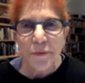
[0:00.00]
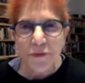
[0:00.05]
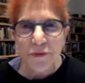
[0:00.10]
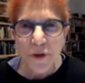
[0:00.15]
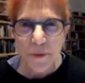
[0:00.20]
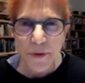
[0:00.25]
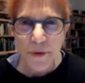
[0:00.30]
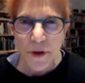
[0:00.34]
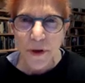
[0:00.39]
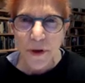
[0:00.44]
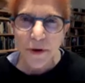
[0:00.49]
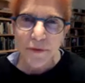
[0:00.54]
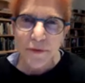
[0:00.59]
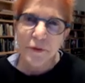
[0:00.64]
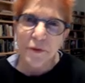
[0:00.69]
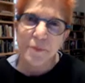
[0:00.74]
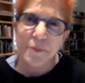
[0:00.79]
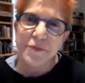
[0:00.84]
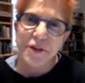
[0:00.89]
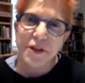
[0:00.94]
when a lot was
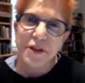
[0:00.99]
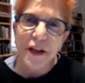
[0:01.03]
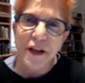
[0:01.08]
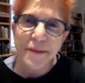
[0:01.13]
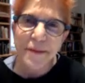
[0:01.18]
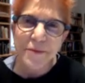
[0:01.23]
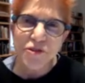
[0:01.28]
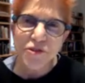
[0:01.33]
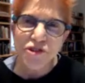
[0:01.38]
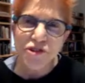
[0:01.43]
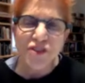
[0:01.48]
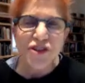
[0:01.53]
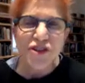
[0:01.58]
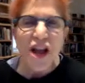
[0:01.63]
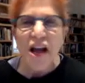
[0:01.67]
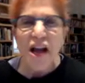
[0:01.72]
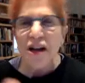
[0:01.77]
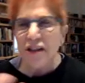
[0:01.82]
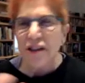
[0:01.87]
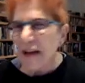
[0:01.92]
going on in terms of climate
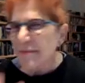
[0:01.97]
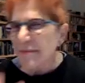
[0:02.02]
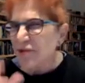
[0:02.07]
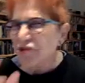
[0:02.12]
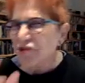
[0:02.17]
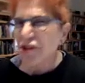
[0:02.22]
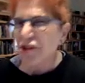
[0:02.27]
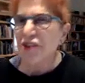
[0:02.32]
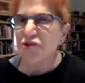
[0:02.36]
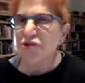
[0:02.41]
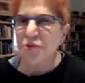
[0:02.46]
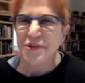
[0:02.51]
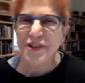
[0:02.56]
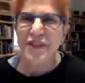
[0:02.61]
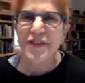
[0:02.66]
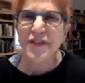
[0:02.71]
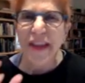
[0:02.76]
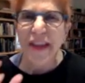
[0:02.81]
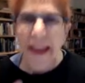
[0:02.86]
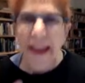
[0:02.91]
change. Climate change
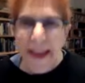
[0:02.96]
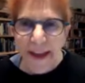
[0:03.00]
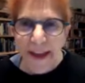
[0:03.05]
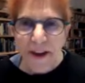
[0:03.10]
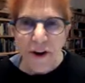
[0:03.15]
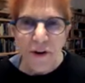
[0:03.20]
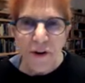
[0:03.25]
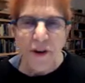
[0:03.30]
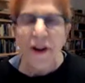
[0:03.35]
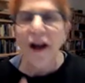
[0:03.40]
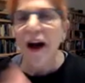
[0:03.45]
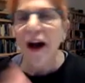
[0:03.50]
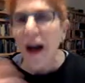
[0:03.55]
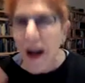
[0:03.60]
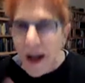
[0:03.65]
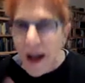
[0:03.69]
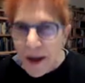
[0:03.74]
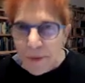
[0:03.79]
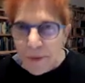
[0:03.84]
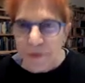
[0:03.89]
was in the air.
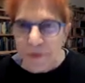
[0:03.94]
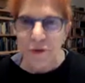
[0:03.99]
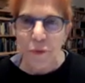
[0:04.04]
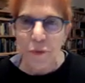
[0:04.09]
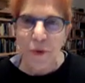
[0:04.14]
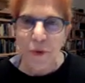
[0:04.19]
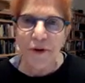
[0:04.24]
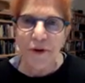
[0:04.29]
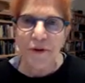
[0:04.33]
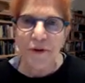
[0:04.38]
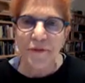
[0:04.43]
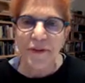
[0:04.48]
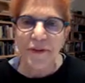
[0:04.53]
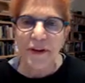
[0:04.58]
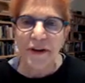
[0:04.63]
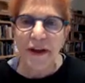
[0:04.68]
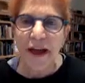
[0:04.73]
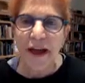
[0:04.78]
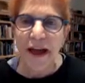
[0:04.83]
I was aware of it,